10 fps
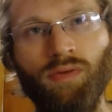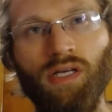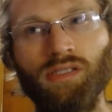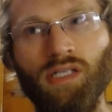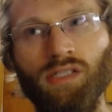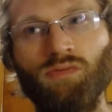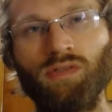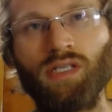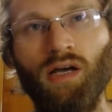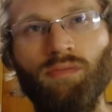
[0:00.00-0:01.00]
because that's
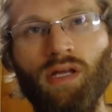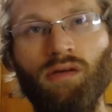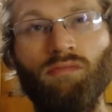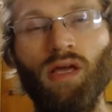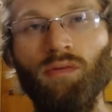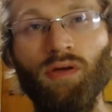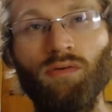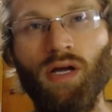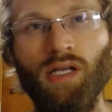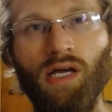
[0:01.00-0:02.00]
what's happening maybe
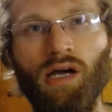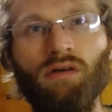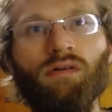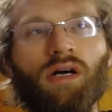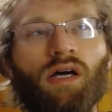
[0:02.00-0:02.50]
right now.